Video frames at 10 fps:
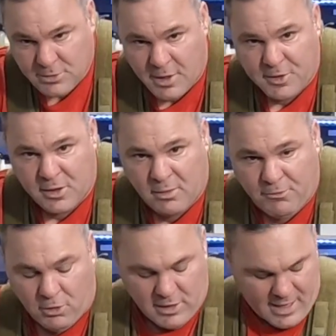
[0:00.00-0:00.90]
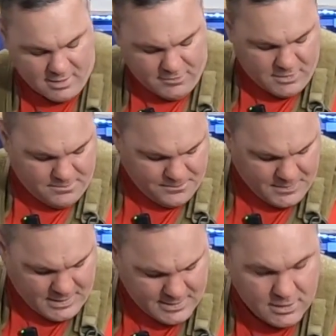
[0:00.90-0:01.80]
nothing can fall out of it,
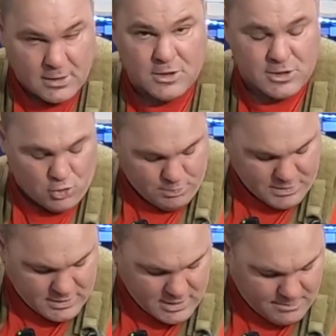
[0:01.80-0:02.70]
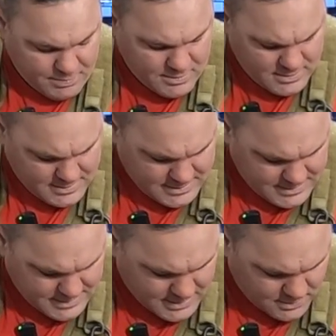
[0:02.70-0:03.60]
and then you can just open it up.
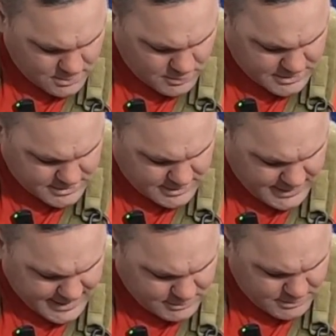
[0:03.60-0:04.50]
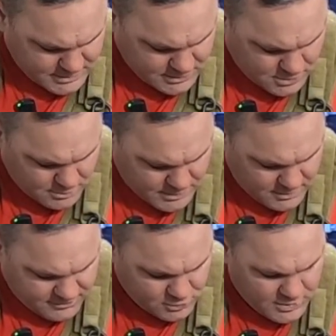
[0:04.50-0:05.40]
I don't know what this attachment is called, but you
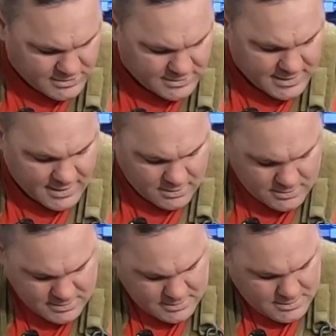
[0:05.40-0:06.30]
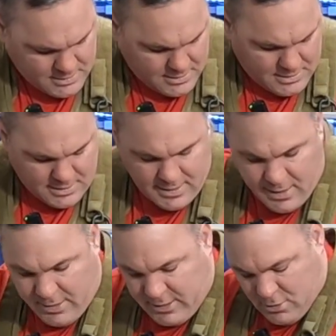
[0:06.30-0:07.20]
squeeze it down, and
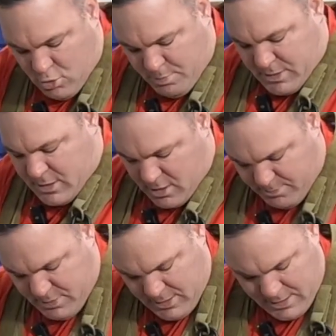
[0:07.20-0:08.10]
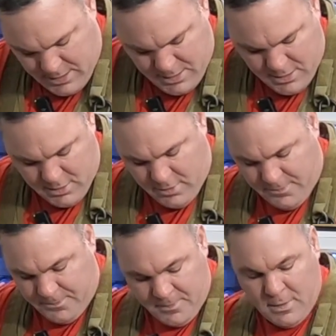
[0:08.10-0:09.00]
now I can open it up. And in here,
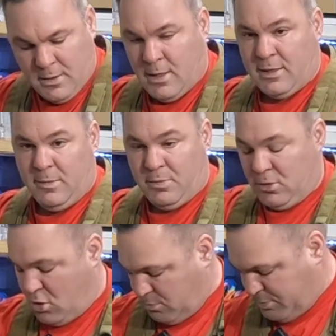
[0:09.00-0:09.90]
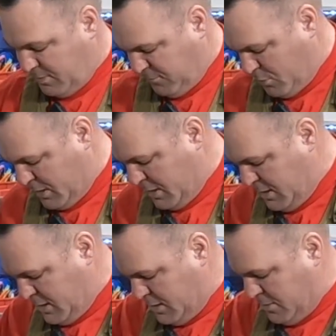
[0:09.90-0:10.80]
I keep a long bit for when I
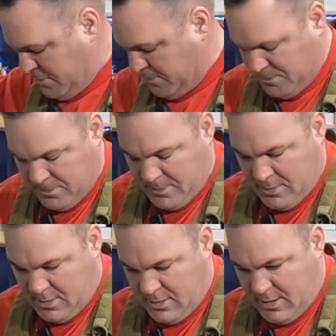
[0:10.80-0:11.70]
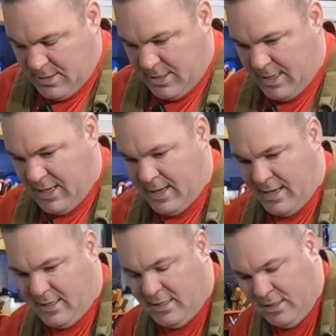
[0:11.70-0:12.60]
need it, and
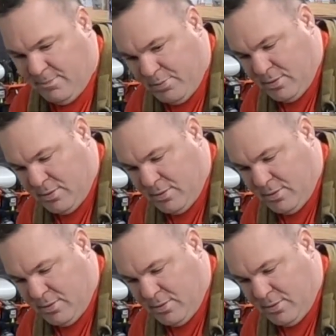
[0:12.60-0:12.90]
I keep